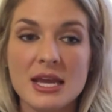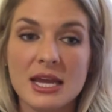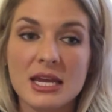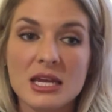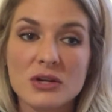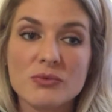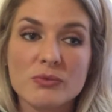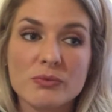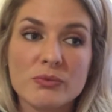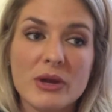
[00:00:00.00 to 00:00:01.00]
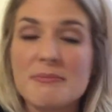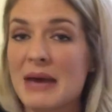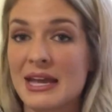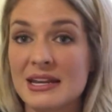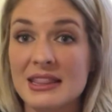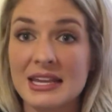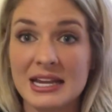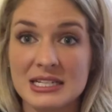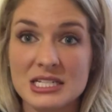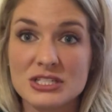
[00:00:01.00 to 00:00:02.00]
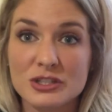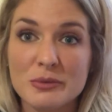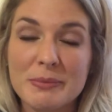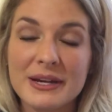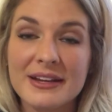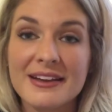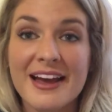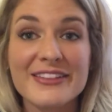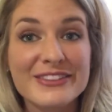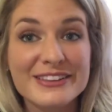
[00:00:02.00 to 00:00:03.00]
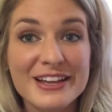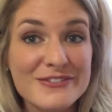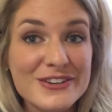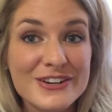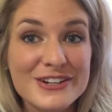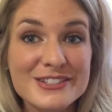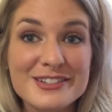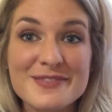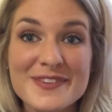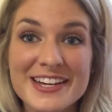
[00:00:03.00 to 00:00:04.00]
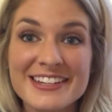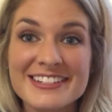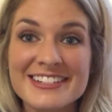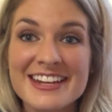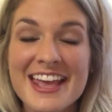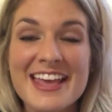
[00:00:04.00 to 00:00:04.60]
and run by anything I need to. But I love you girls so much.